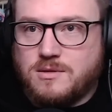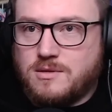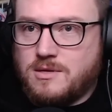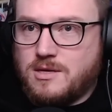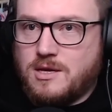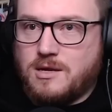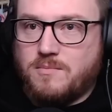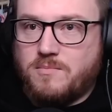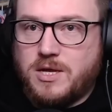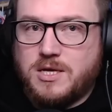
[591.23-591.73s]

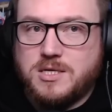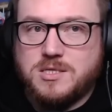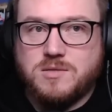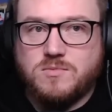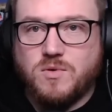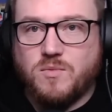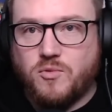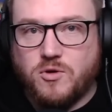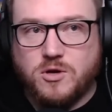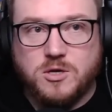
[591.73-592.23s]
in place of
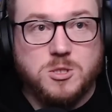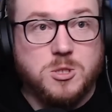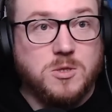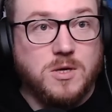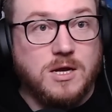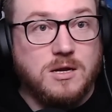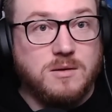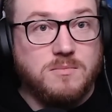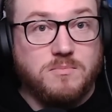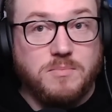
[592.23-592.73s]
a bridge you
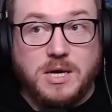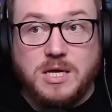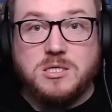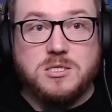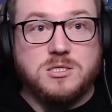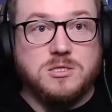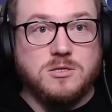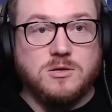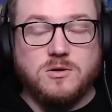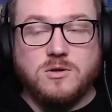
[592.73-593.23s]
had a bass
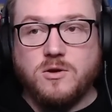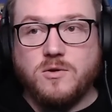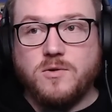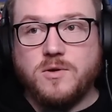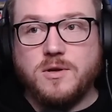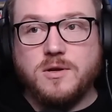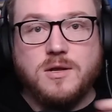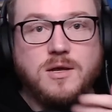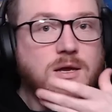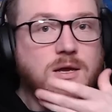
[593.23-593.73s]
solo,
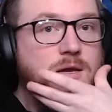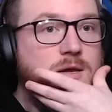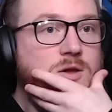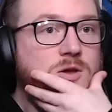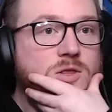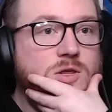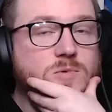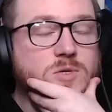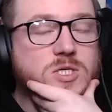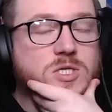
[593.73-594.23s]
and
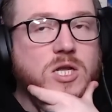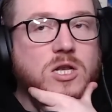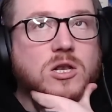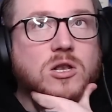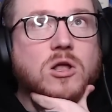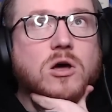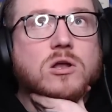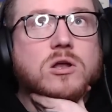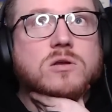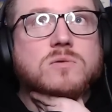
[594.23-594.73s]
there was a
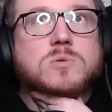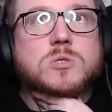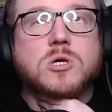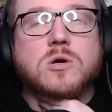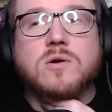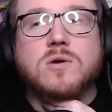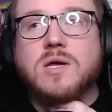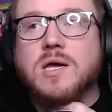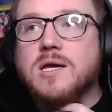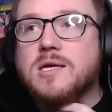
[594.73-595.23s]
lot of
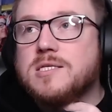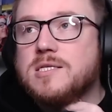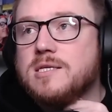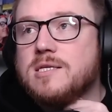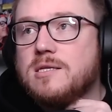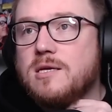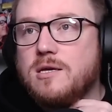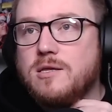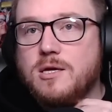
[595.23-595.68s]
showcasing there.